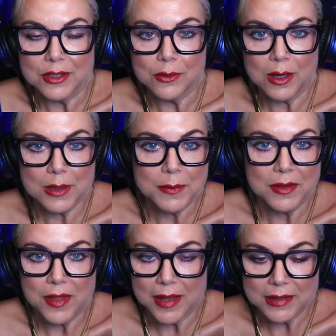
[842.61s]
You want to
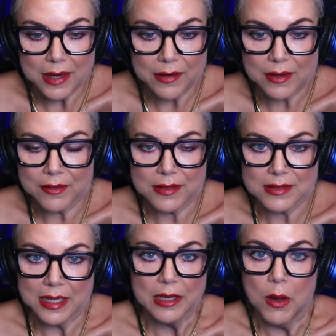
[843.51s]
be that narrator
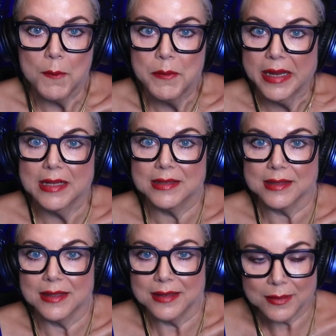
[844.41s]
that's like amazing, yeah.